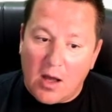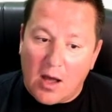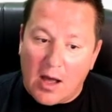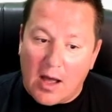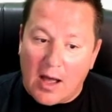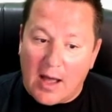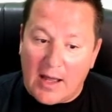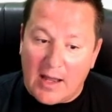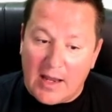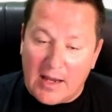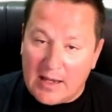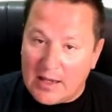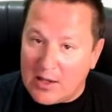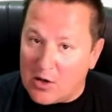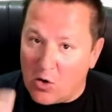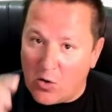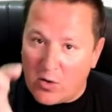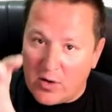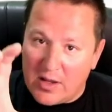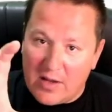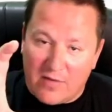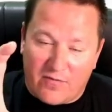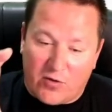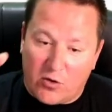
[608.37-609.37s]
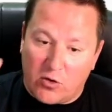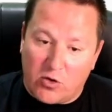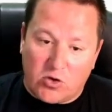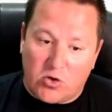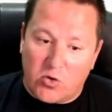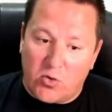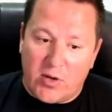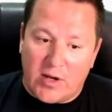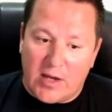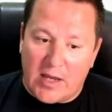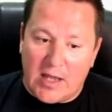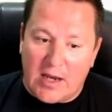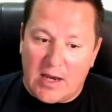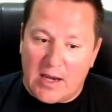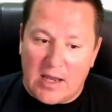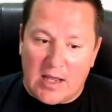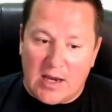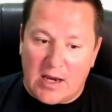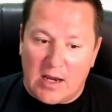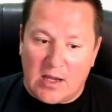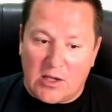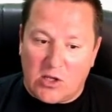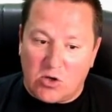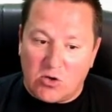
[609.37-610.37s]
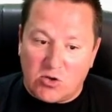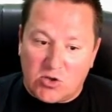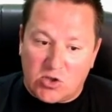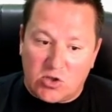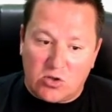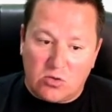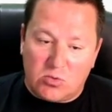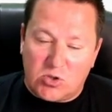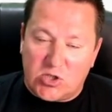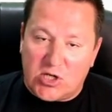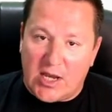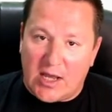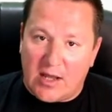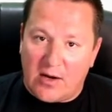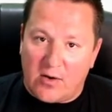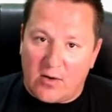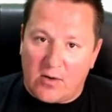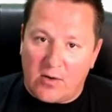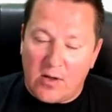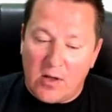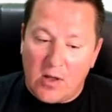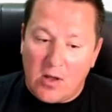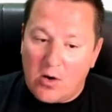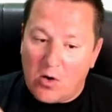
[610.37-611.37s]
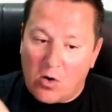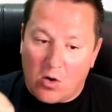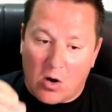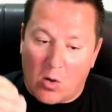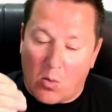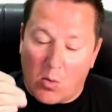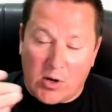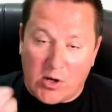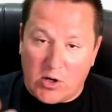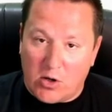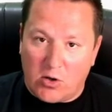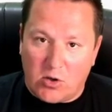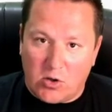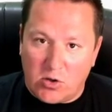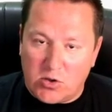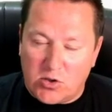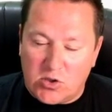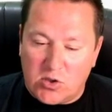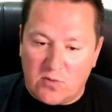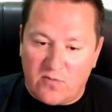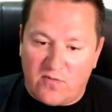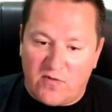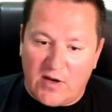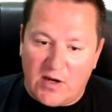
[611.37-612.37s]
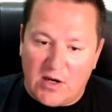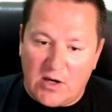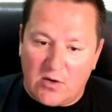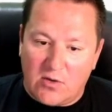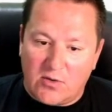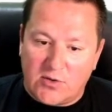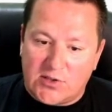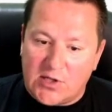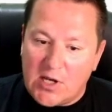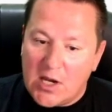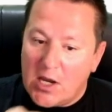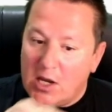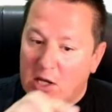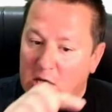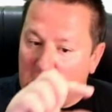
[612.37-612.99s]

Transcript: If you're doing it in a YouTube channel or on one of your YouTube videos,